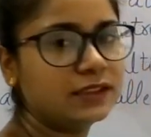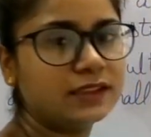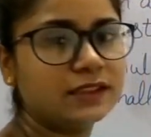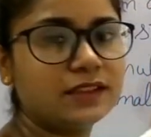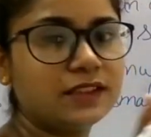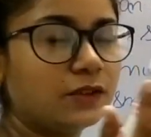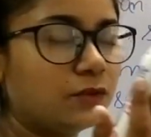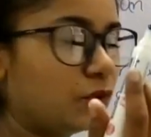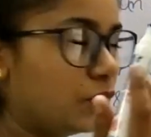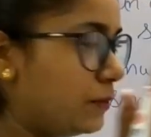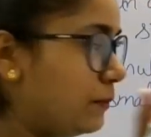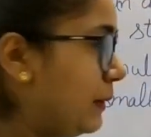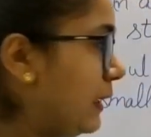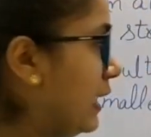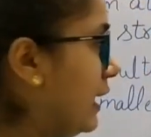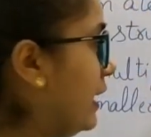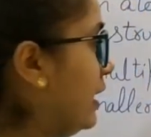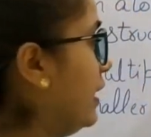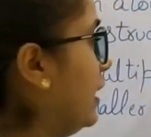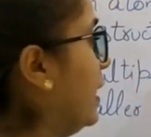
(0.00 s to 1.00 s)
There would
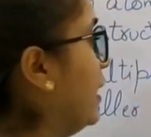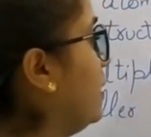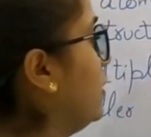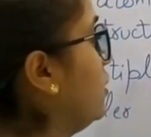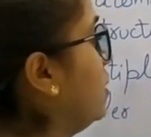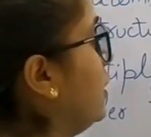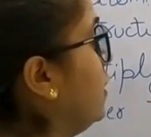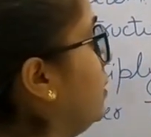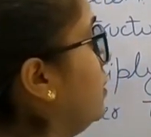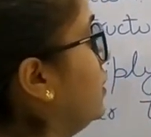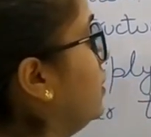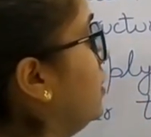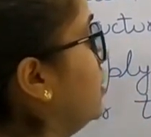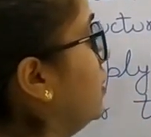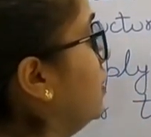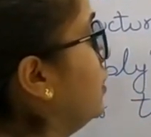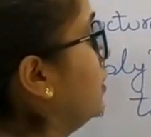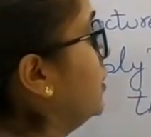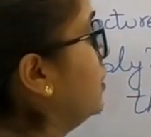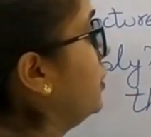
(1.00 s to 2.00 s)
be an
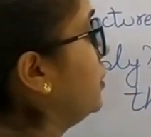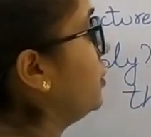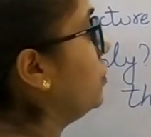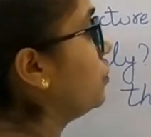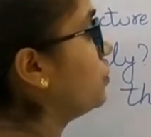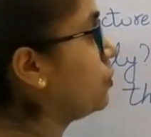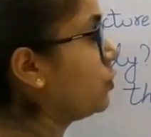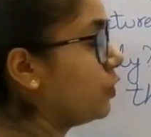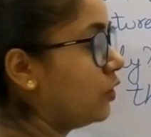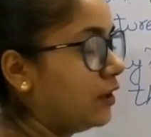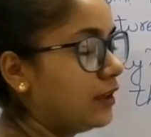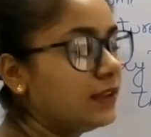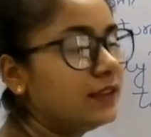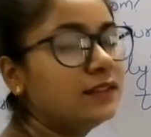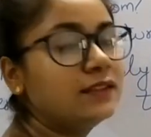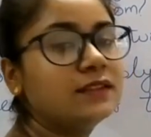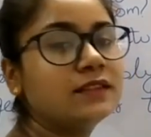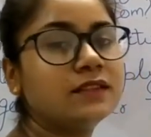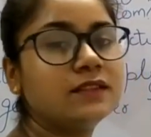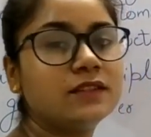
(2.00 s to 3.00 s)
neutron
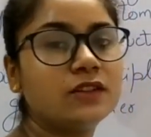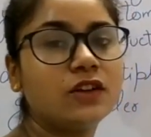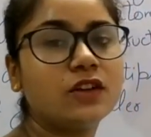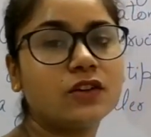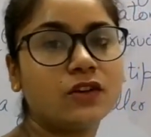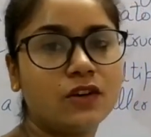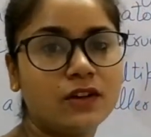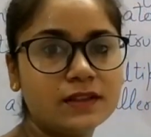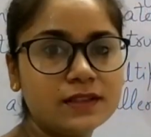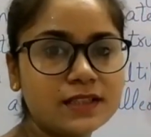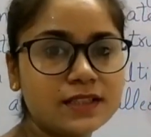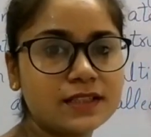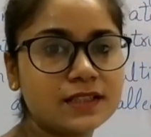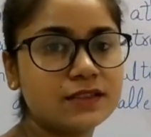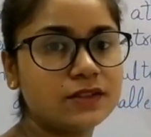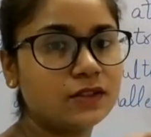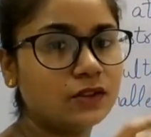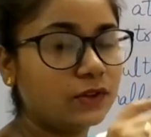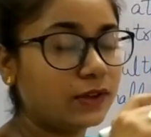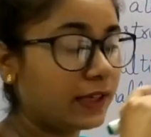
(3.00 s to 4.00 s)
or not.
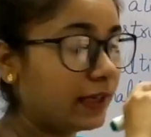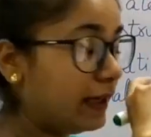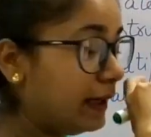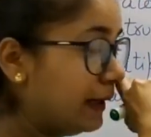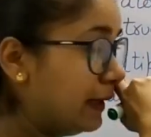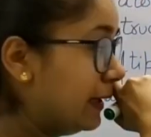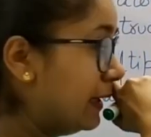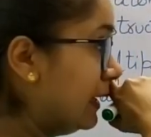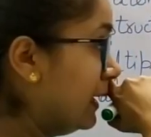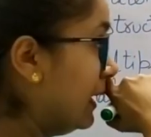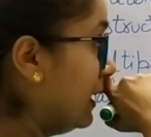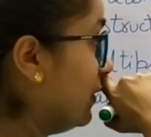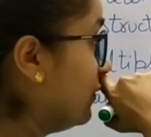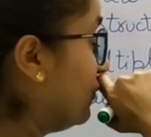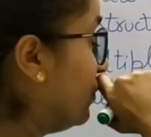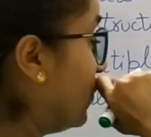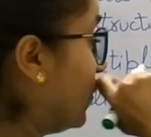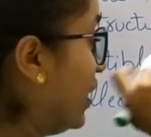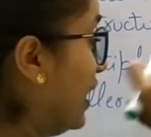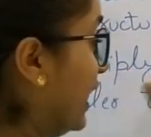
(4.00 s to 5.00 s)
Okay.
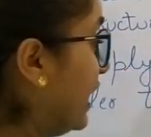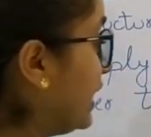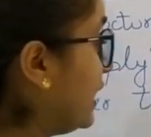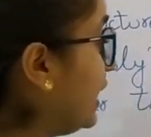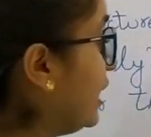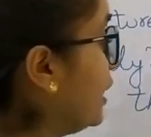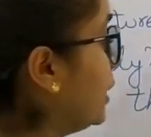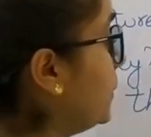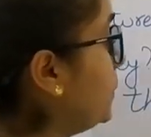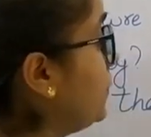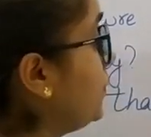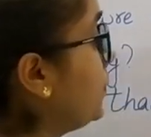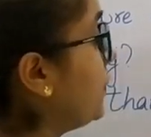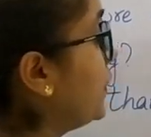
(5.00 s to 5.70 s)
For lithium,